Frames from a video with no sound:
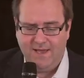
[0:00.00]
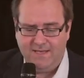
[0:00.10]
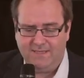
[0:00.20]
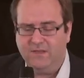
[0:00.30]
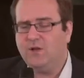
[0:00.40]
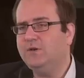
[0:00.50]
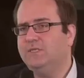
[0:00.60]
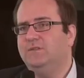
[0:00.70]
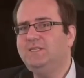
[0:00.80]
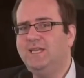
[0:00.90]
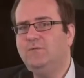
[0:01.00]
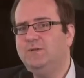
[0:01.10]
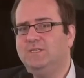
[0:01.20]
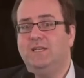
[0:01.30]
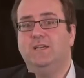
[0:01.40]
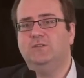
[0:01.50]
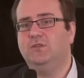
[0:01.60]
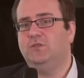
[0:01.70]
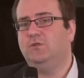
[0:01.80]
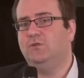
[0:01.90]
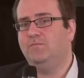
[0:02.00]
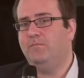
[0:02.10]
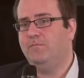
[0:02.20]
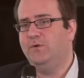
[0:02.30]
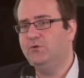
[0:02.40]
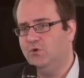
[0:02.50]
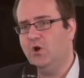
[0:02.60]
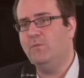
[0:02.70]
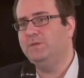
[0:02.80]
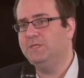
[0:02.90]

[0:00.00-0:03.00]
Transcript: is that the cost of sequencing has just dropped